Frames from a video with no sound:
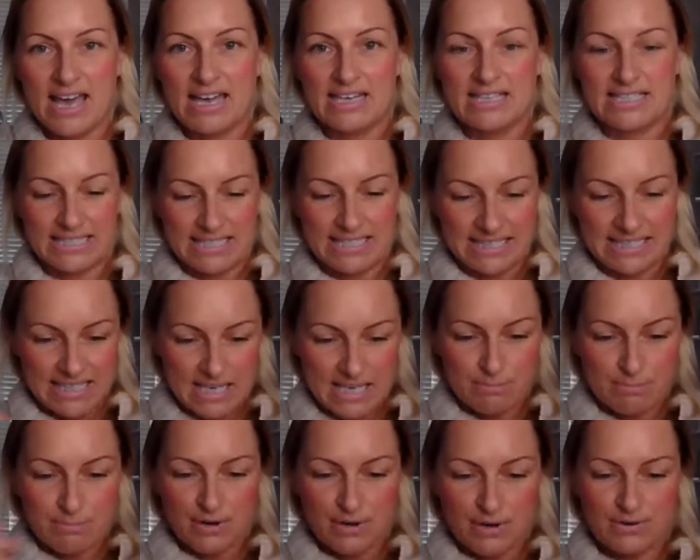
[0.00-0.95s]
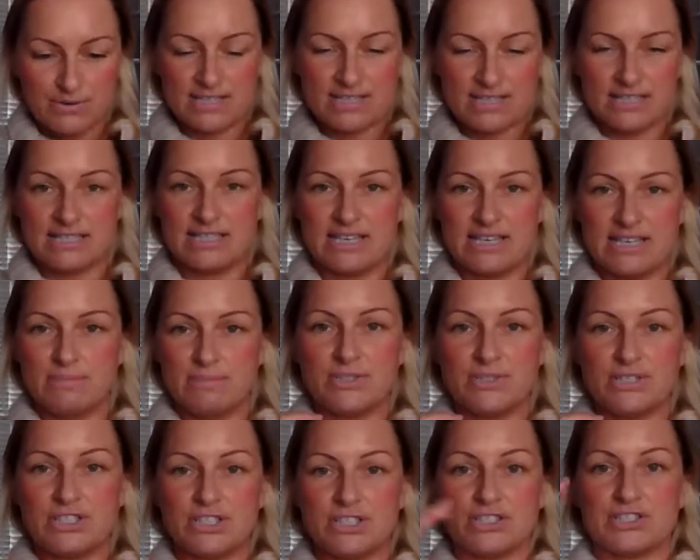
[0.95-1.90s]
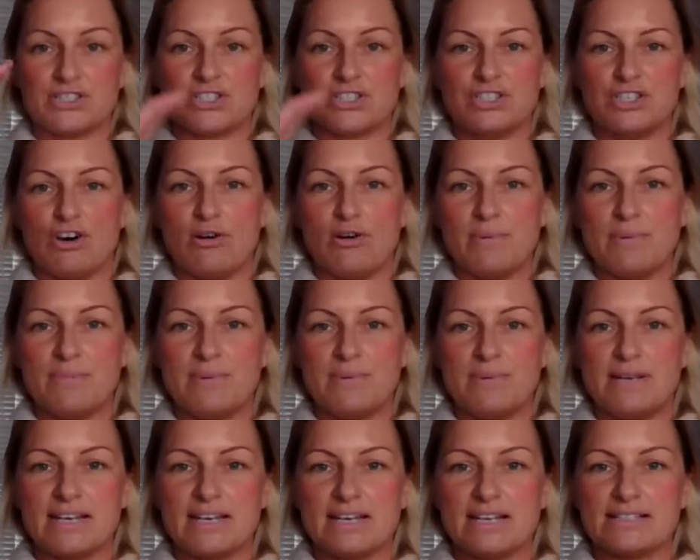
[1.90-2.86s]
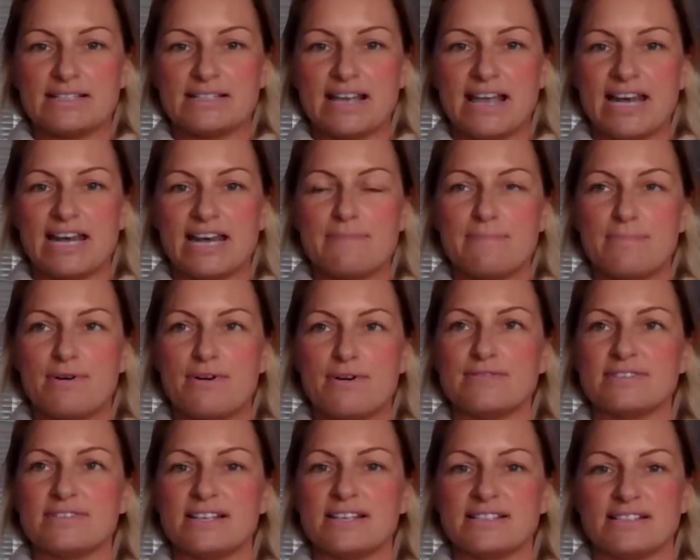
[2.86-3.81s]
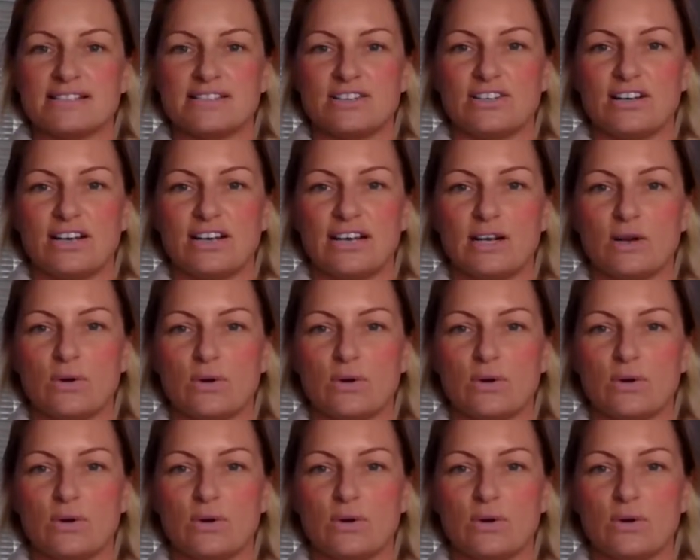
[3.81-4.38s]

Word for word: and key processes in your body just stop because any processes that are